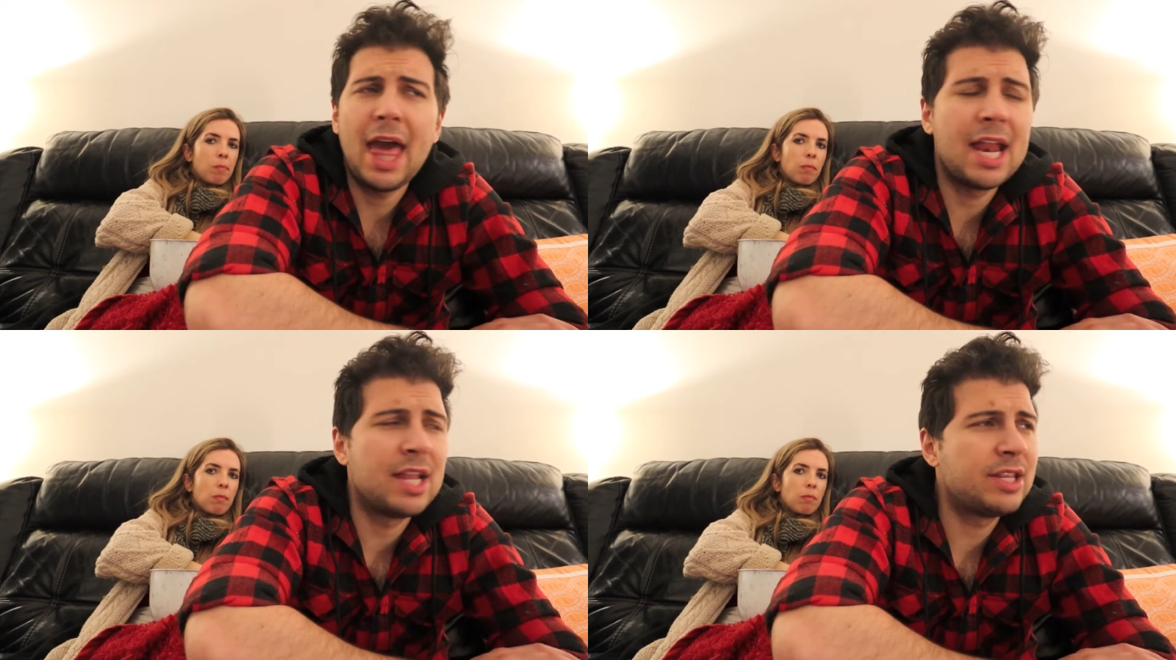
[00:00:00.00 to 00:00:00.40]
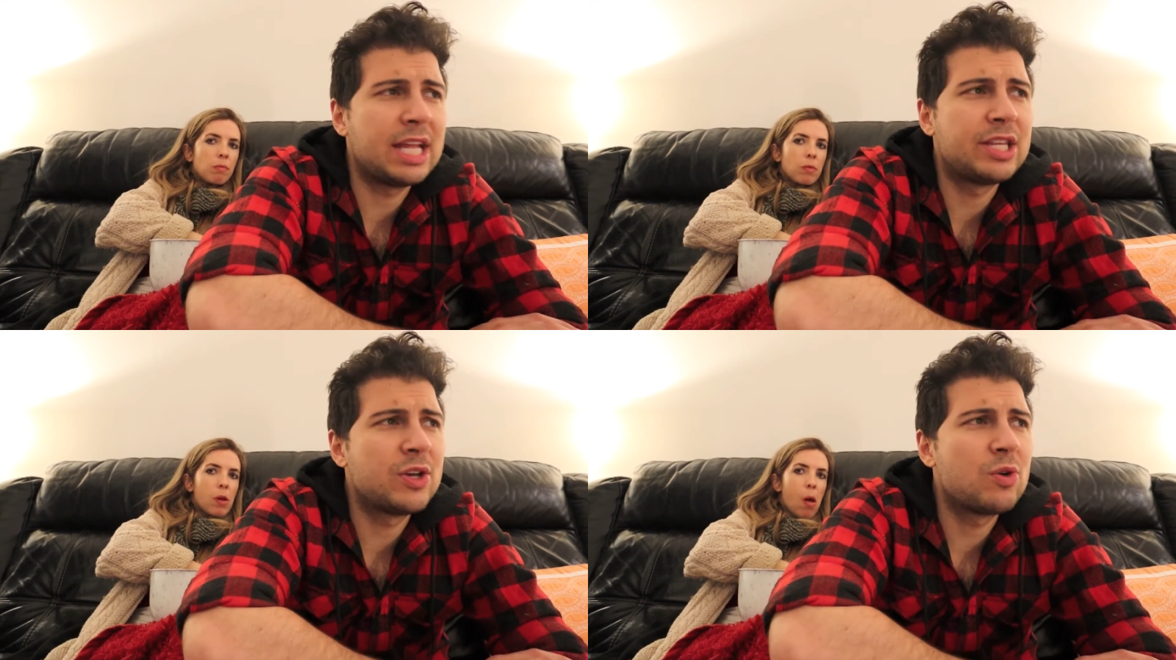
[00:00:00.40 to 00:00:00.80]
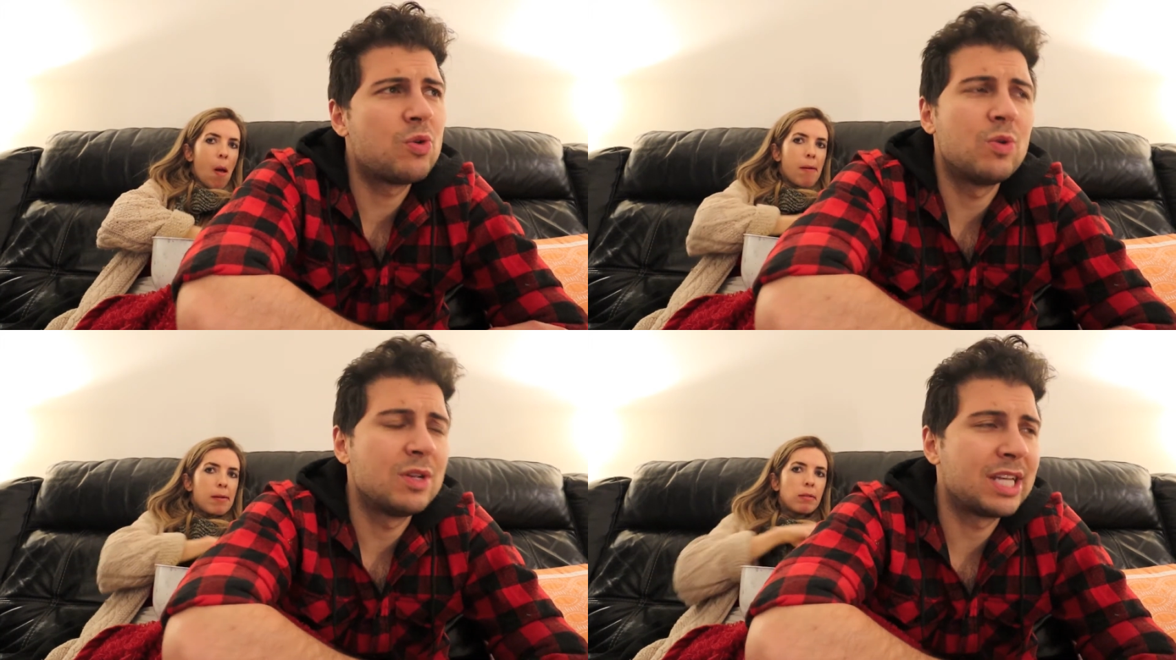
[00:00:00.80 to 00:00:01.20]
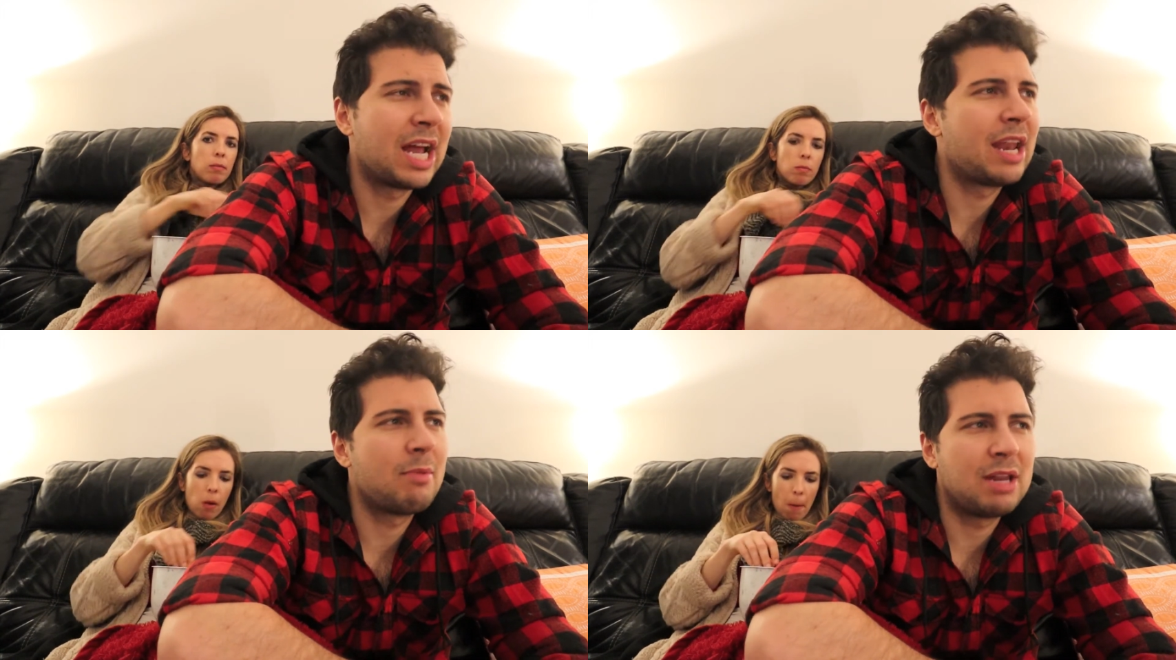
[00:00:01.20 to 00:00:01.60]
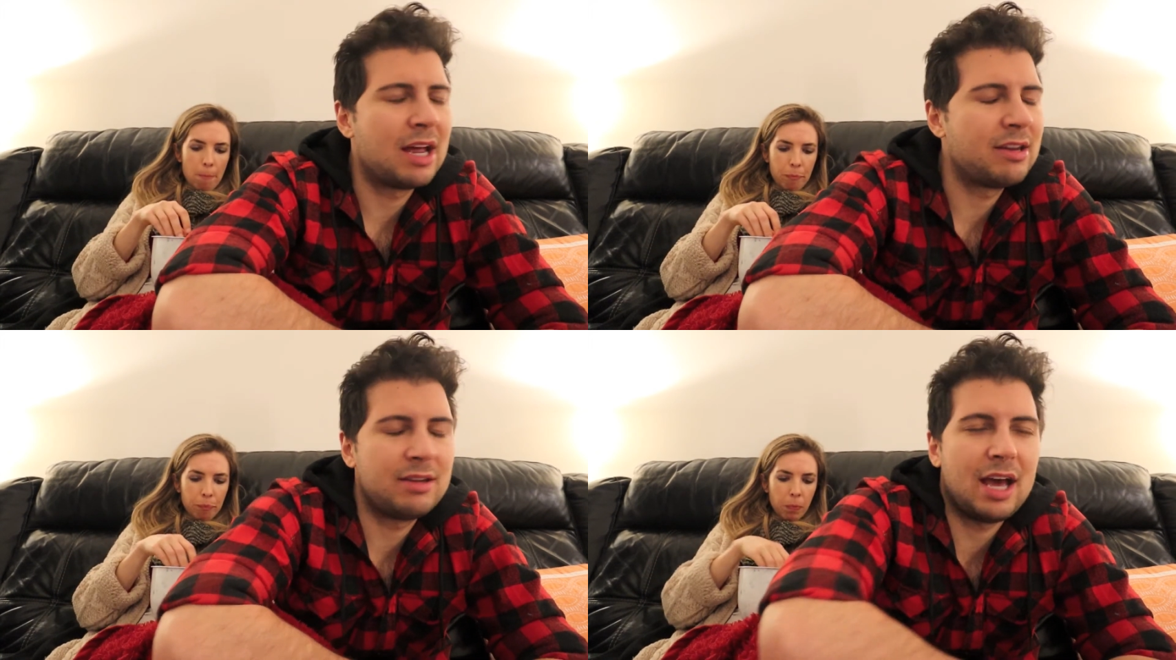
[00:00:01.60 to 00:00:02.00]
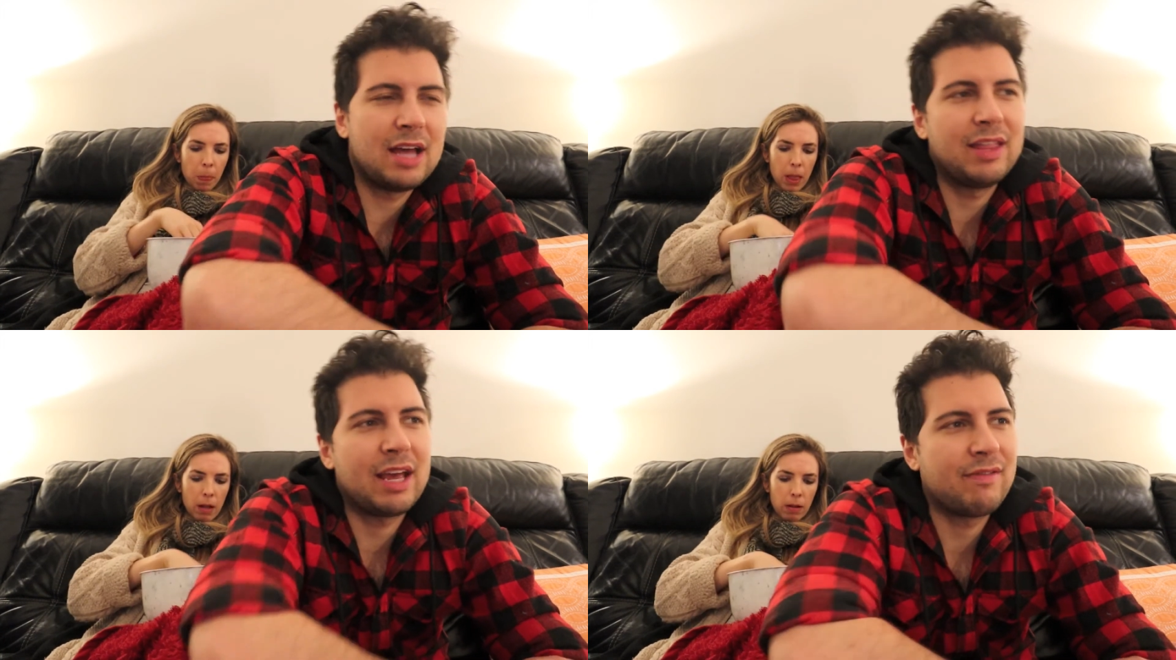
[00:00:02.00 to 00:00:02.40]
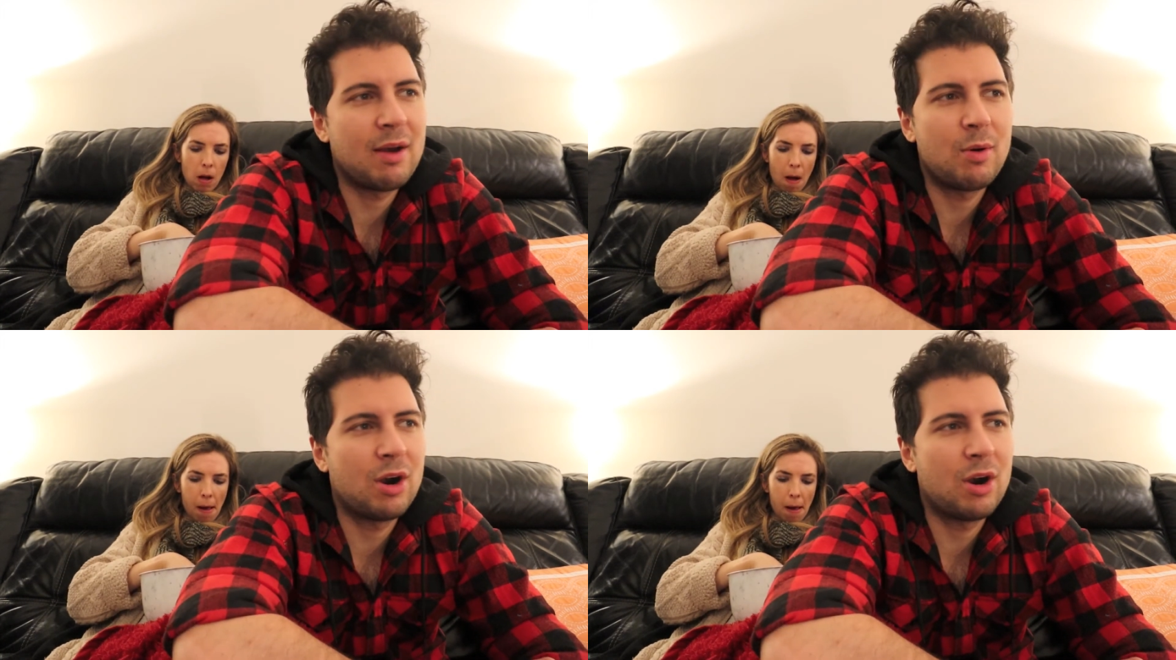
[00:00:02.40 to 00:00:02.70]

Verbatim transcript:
Speaker 1: and it's it's so cool inside. I mean, I I'd, like if I